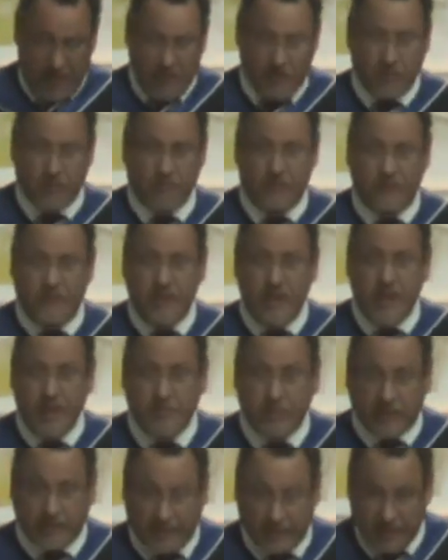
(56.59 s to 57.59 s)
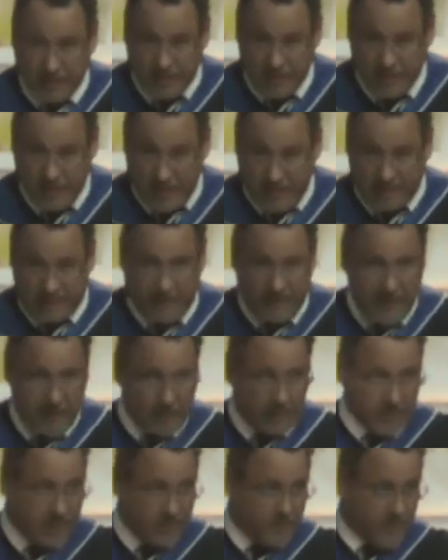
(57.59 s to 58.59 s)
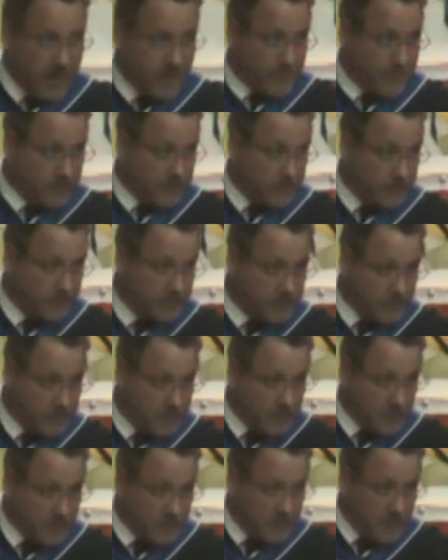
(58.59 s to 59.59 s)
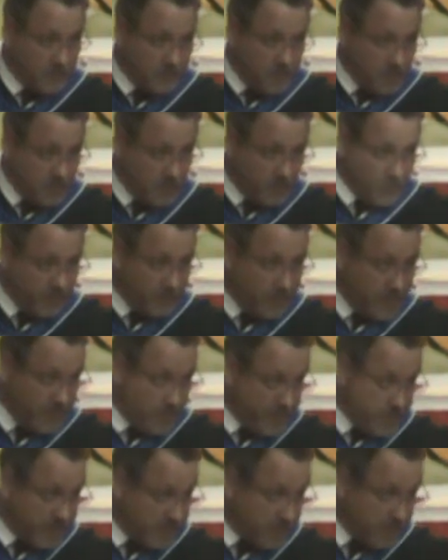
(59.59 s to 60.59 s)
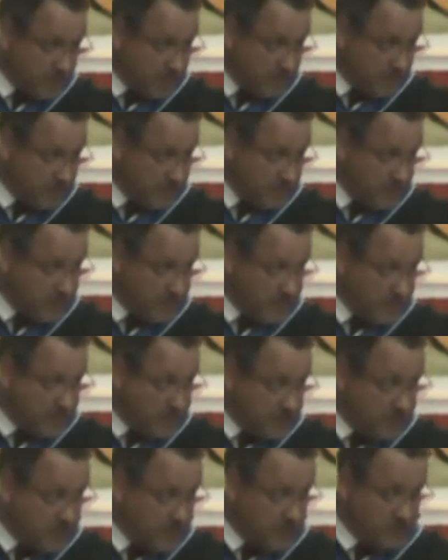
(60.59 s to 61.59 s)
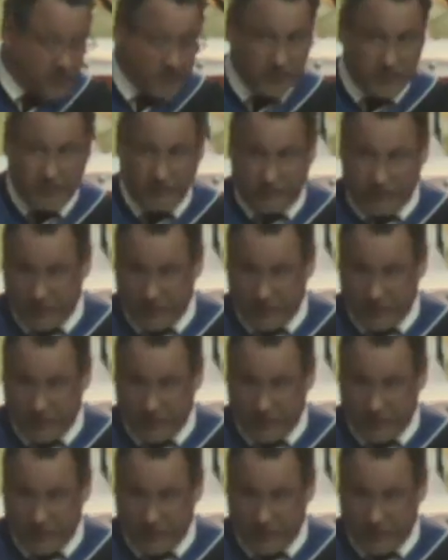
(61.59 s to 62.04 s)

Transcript: and your family and family members who have been with you since